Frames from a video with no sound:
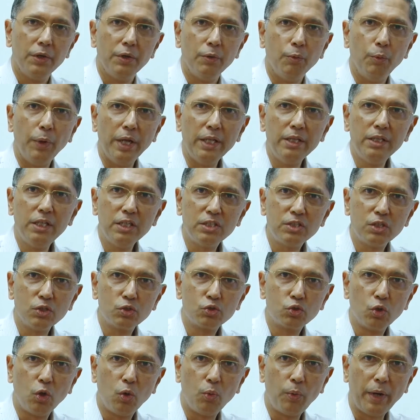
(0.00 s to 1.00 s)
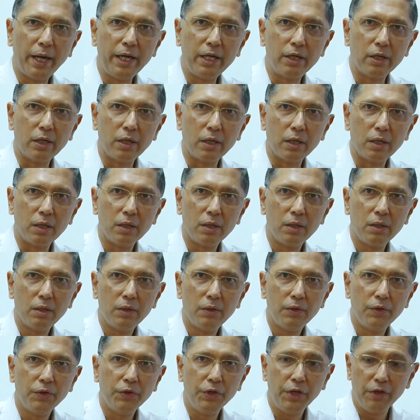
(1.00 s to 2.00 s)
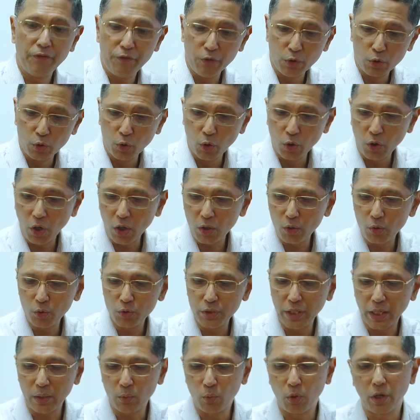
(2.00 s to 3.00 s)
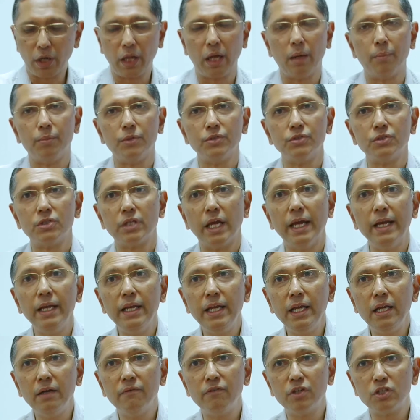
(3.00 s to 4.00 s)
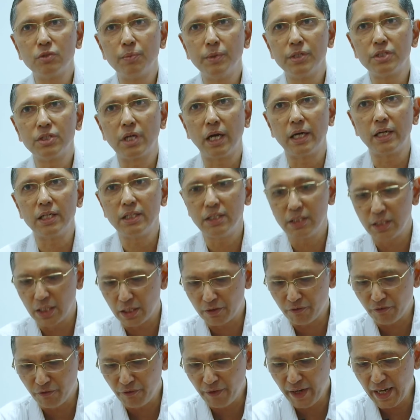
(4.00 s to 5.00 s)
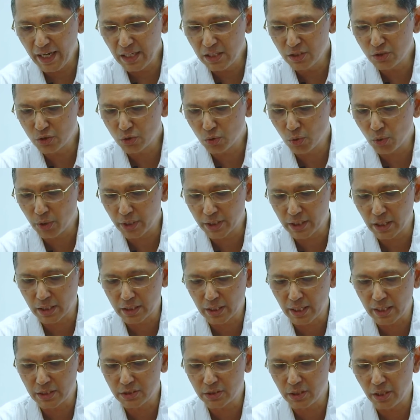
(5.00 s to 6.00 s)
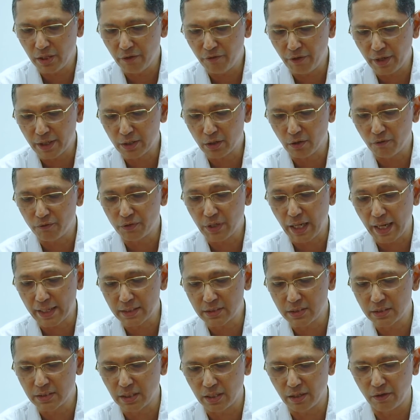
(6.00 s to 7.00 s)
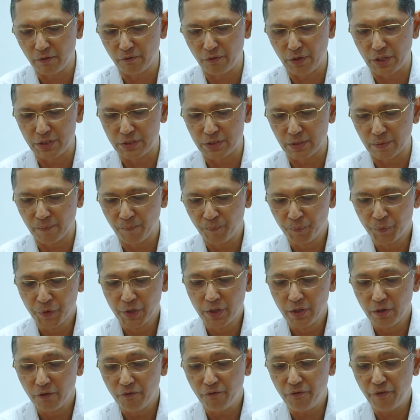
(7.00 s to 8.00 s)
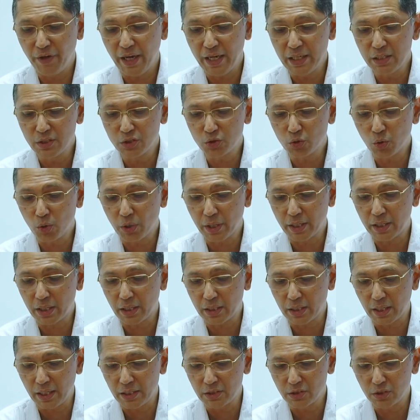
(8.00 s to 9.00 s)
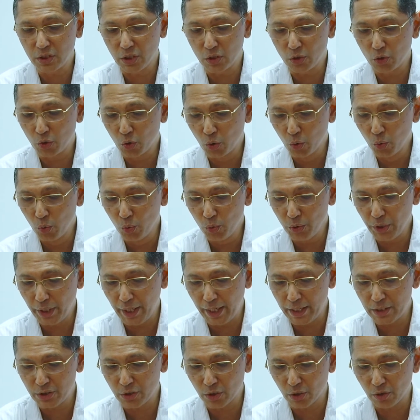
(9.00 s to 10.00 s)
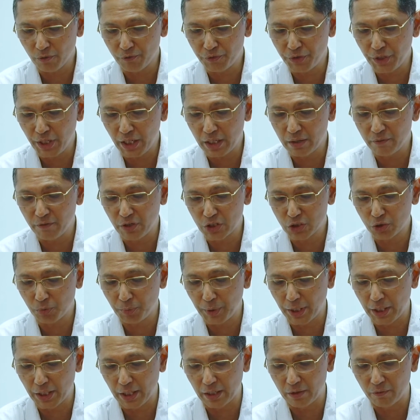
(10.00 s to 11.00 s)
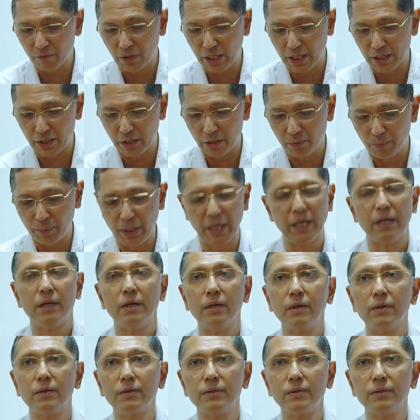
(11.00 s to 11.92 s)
When this is so vital, if you do not do that, what happens? Any investment strategy that fails to recognize the effect of taxes and inflation, fails to recognize the true nature of the investment environment.